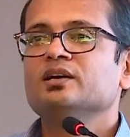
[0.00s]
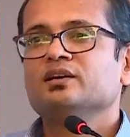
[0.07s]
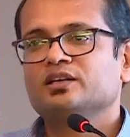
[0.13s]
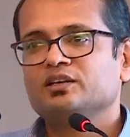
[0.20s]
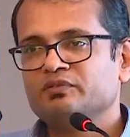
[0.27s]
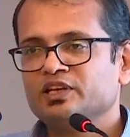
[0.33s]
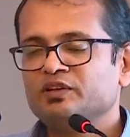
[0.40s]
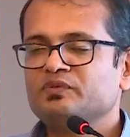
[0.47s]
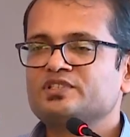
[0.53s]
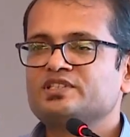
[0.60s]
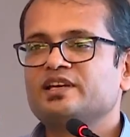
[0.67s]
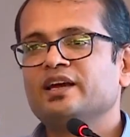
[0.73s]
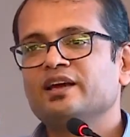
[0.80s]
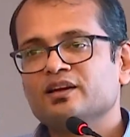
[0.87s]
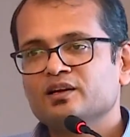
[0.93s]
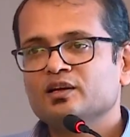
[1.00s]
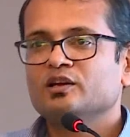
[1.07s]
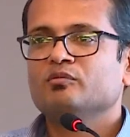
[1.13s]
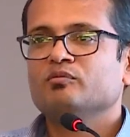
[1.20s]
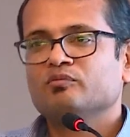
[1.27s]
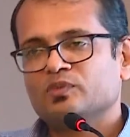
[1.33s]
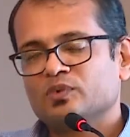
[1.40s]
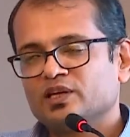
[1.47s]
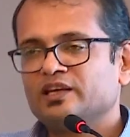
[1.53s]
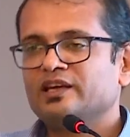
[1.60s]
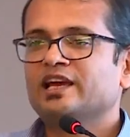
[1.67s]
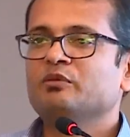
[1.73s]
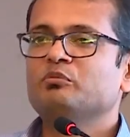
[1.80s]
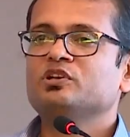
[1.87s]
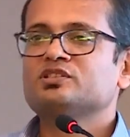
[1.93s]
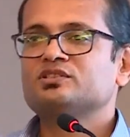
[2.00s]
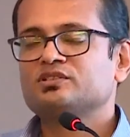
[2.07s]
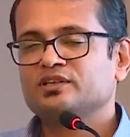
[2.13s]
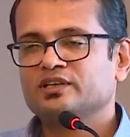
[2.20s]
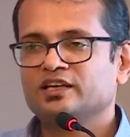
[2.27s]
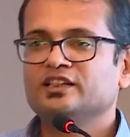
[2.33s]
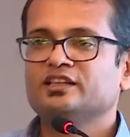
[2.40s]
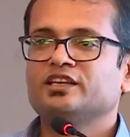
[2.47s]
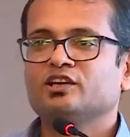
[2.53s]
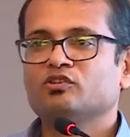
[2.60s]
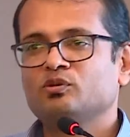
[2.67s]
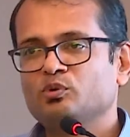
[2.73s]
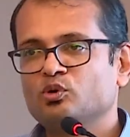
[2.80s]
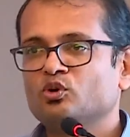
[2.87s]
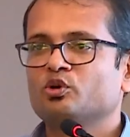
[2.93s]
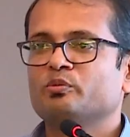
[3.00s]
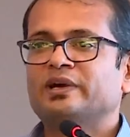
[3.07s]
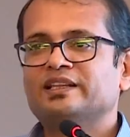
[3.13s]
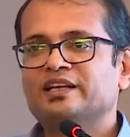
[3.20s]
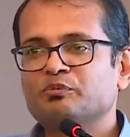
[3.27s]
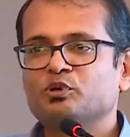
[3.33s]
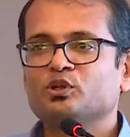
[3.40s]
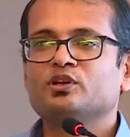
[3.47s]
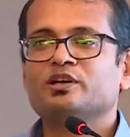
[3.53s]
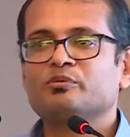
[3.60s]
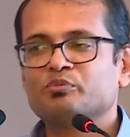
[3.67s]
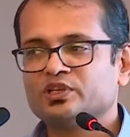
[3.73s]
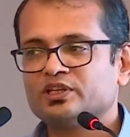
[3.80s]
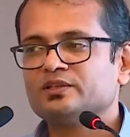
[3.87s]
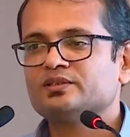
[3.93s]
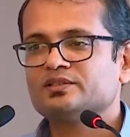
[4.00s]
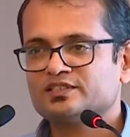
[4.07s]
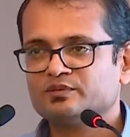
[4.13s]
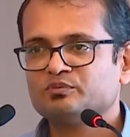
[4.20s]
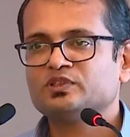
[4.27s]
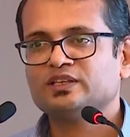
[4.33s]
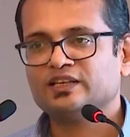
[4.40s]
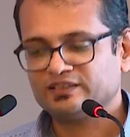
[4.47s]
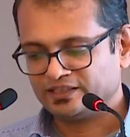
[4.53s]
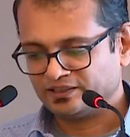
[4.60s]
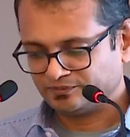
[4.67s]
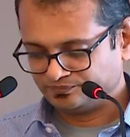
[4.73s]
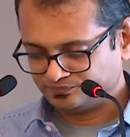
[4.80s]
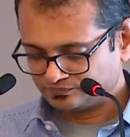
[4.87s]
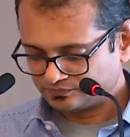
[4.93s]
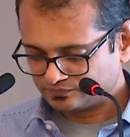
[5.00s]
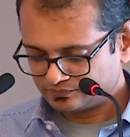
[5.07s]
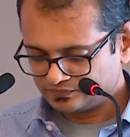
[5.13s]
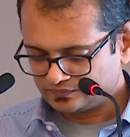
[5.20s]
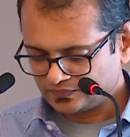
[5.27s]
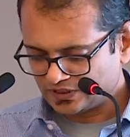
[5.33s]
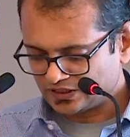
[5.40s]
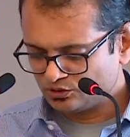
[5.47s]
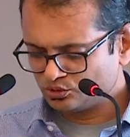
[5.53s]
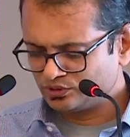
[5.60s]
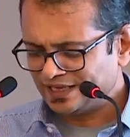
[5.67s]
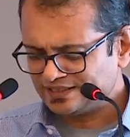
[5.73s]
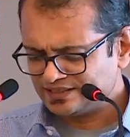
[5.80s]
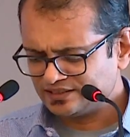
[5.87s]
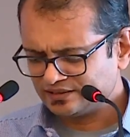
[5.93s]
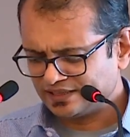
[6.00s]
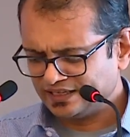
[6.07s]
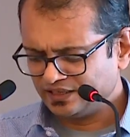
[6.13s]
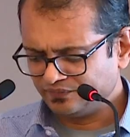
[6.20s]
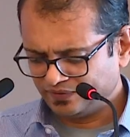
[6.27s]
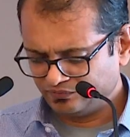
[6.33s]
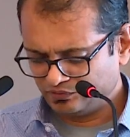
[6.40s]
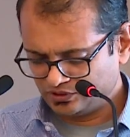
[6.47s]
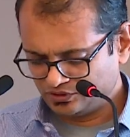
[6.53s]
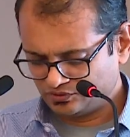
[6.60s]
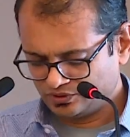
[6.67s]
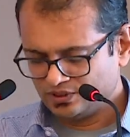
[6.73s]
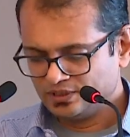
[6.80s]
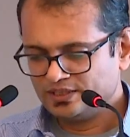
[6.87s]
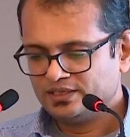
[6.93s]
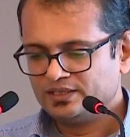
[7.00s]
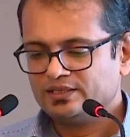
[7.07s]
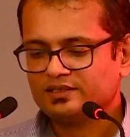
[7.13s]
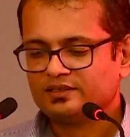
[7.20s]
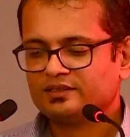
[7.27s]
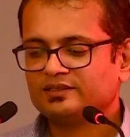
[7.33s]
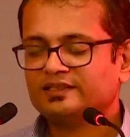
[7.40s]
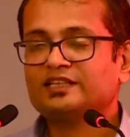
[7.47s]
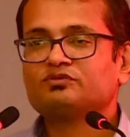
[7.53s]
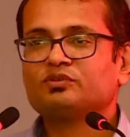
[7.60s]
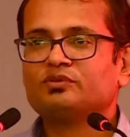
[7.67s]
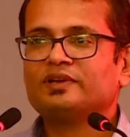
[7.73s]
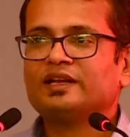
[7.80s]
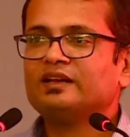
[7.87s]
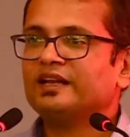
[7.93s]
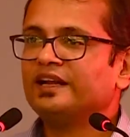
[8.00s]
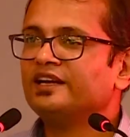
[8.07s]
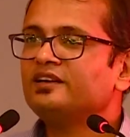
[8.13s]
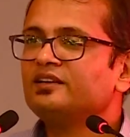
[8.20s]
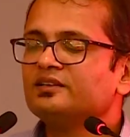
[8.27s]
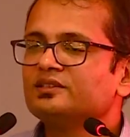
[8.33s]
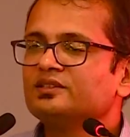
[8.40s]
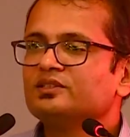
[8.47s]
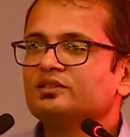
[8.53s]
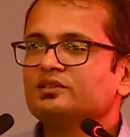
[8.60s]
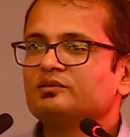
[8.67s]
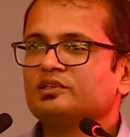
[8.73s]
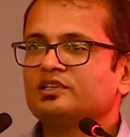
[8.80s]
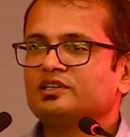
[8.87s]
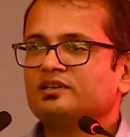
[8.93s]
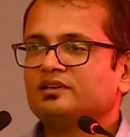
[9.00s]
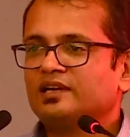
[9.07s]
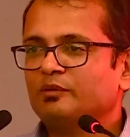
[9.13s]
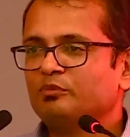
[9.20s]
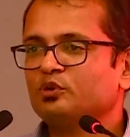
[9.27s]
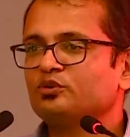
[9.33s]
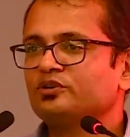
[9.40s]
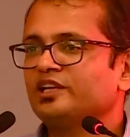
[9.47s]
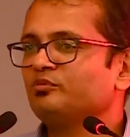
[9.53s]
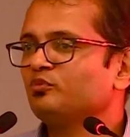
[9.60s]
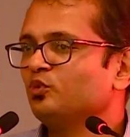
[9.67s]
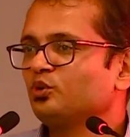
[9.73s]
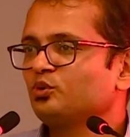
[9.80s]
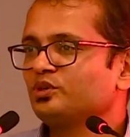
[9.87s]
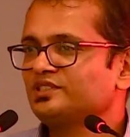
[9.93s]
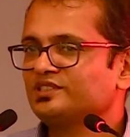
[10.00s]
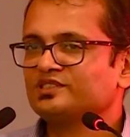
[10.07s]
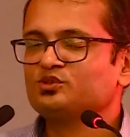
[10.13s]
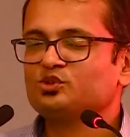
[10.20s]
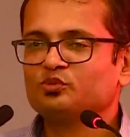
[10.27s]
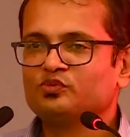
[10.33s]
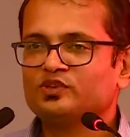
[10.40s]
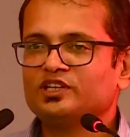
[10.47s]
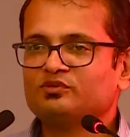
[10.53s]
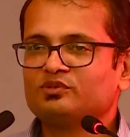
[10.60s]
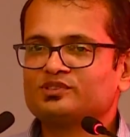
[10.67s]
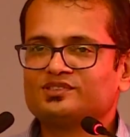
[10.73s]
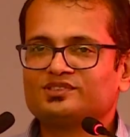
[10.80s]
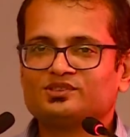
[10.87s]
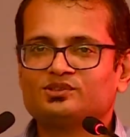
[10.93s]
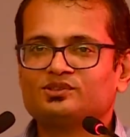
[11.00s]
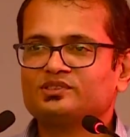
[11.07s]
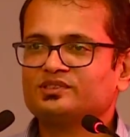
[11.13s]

even if it's AI-based healthcare will be owned by that particular company, something like that. So that's a kind of, I would just, that's what I'll end. Happy to take more questions. Hopefully it was,